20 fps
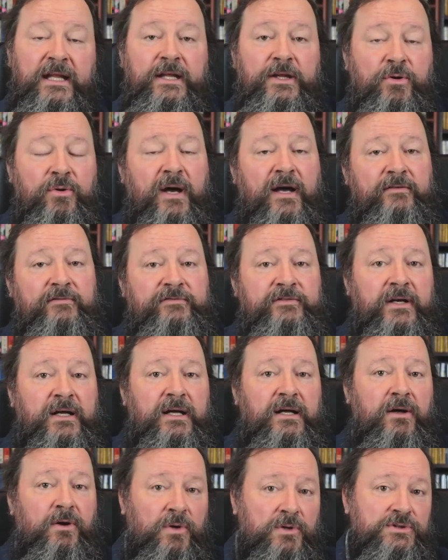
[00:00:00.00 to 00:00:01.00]
you have
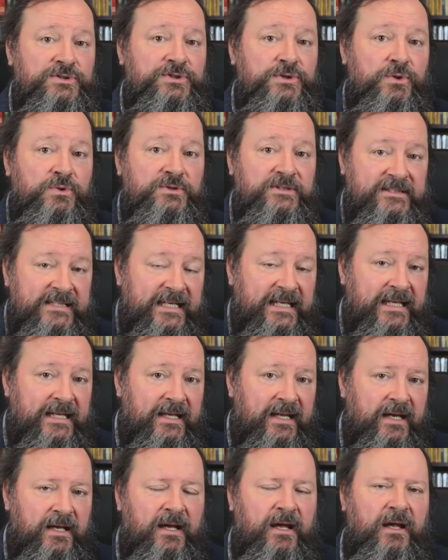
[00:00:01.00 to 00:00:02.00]
also seen.